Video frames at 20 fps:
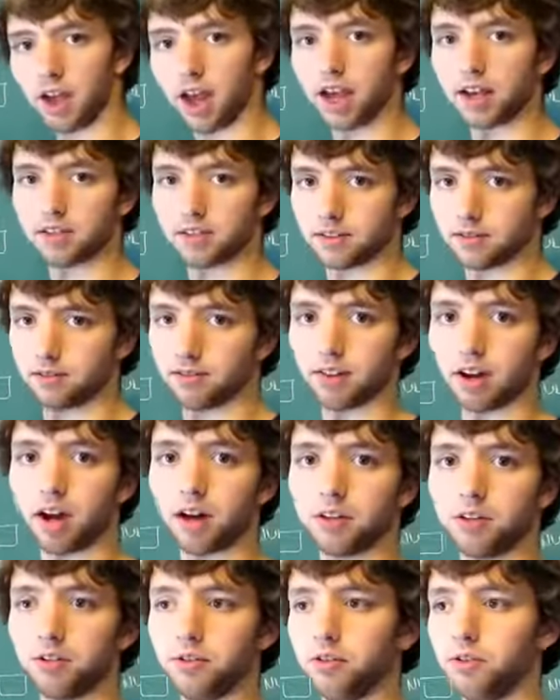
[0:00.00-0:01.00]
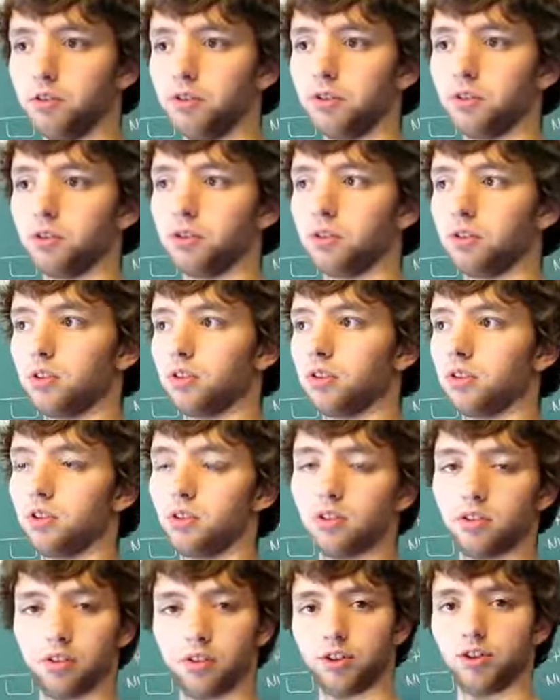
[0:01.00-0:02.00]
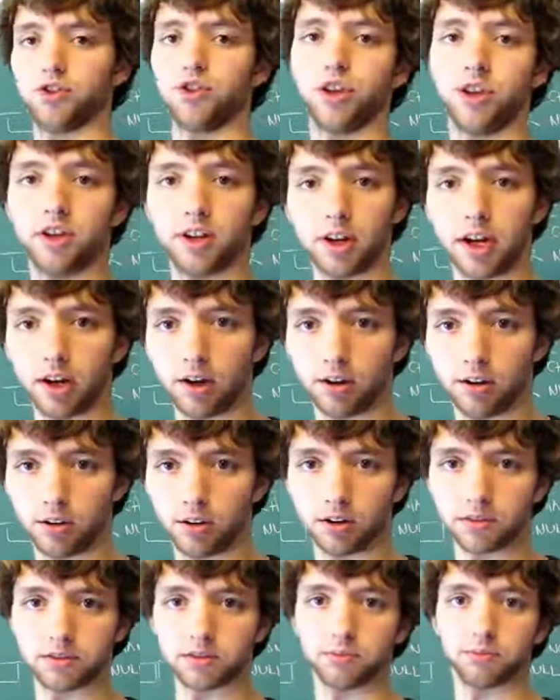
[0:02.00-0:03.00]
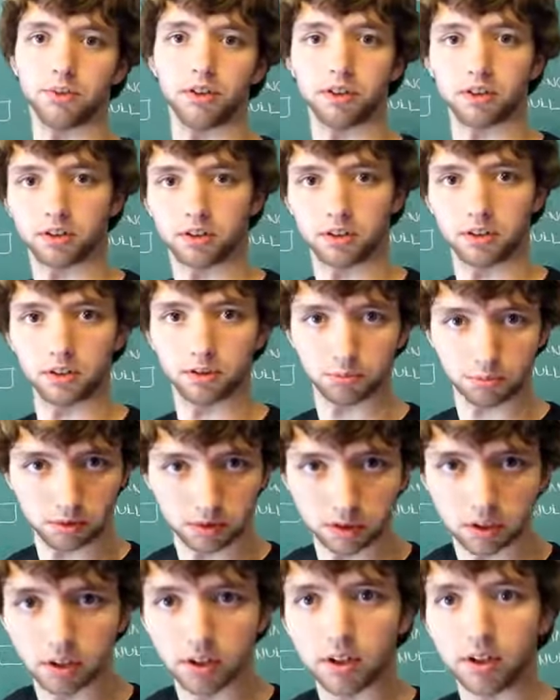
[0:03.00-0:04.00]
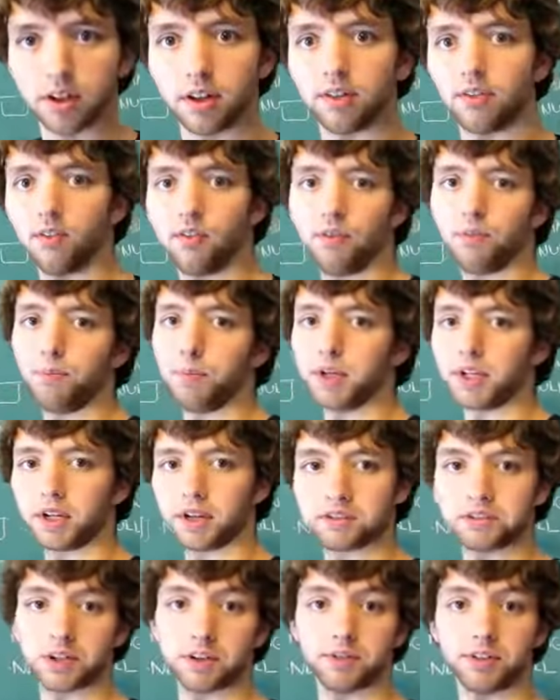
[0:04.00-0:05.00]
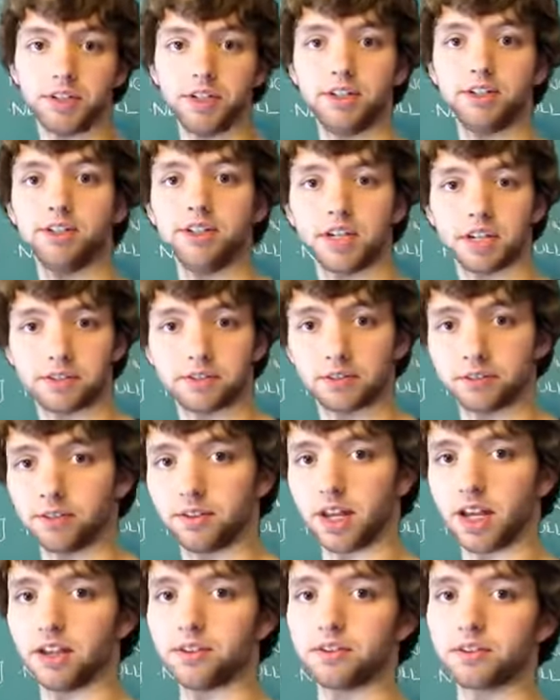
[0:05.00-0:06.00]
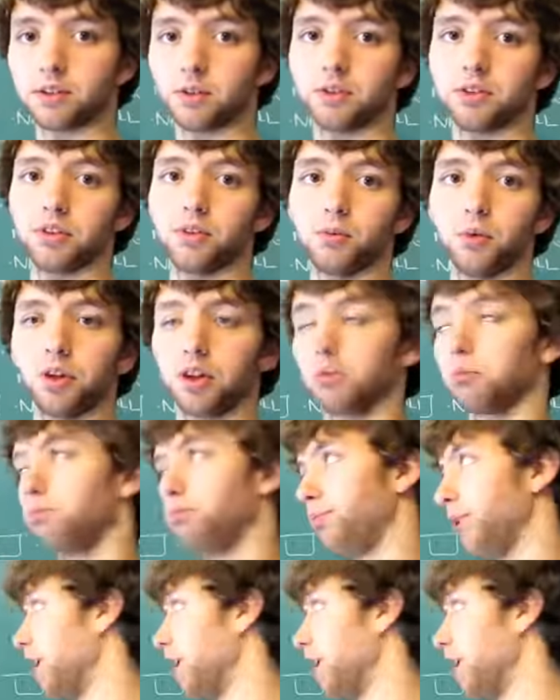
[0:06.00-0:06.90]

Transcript: has the value legit at awesome.com. Because you have an index on that, it's going to work